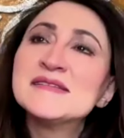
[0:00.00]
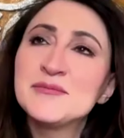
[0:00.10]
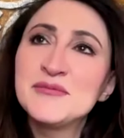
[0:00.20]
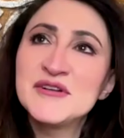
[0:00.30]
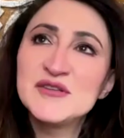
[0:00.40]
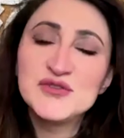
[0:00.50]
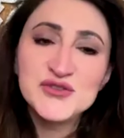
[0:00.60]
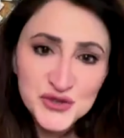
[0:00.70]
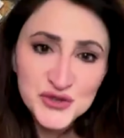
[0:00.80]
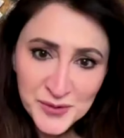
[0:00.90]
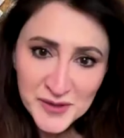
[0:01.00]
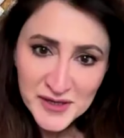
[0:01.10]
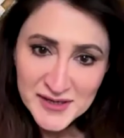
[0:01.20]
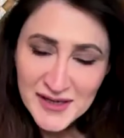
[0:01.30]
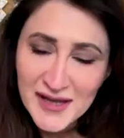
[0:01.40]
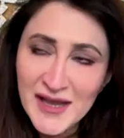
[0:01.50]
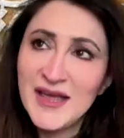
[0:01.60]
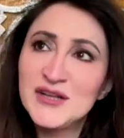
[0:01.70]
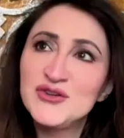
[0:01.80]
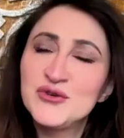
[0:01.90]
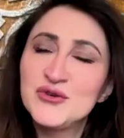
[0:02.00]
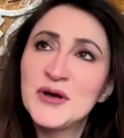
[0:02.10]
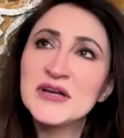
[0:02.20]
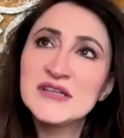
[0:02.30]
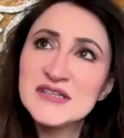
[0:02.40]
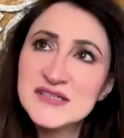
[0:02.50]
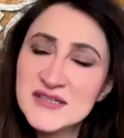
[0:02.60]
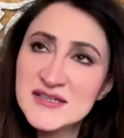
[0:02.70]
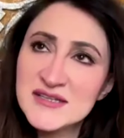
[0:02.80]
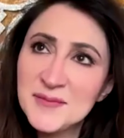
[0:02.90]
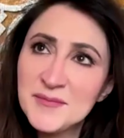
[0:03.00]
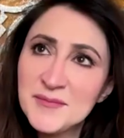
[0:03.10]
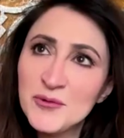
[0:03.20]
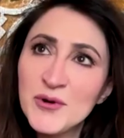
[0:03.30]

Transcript: somebody's stupid and you don't want to listen to them.